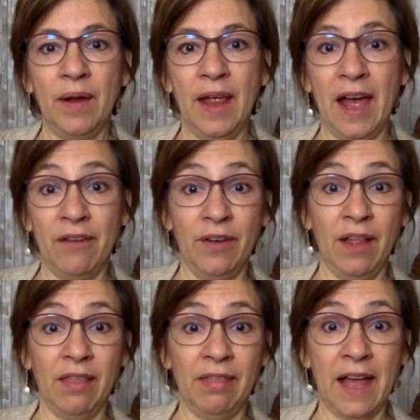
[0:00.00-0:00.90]
have
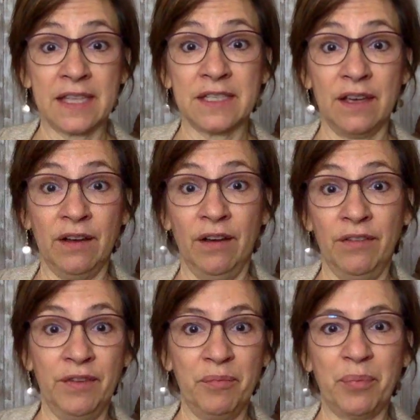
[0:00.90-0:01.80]
lots
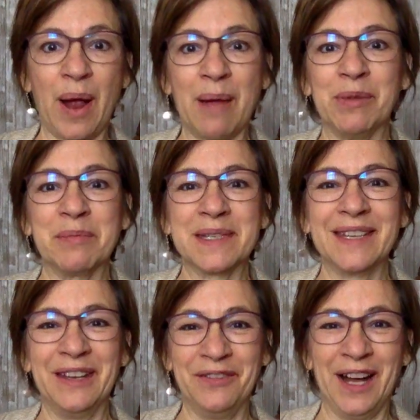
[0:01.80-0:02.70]
of problems
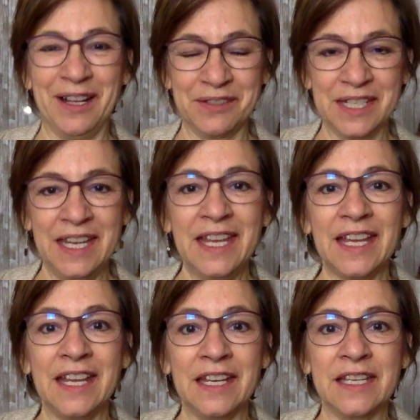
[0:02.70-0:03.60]
involved
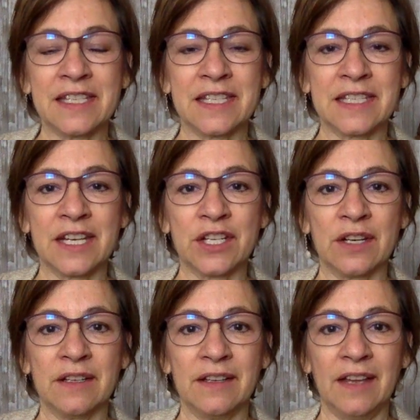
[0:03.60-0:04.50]
in his
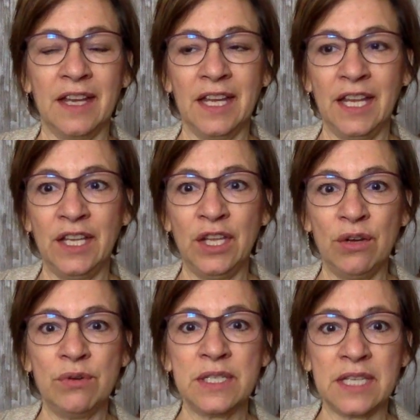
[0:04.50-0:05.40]
decision. And he
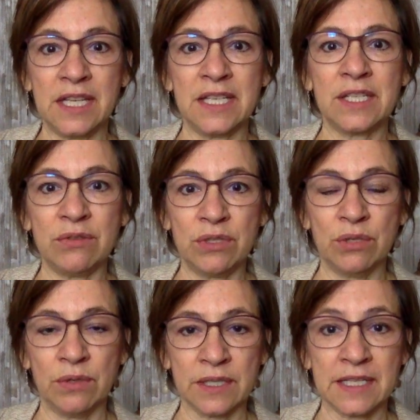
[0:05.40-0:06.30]
used these two
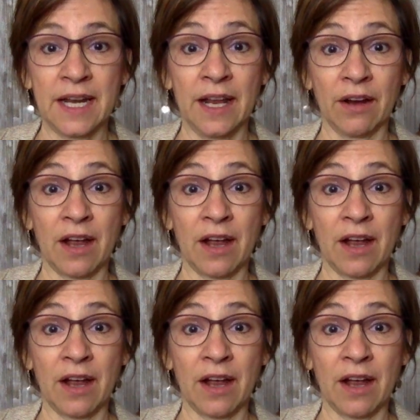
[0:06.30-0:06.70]
tools in our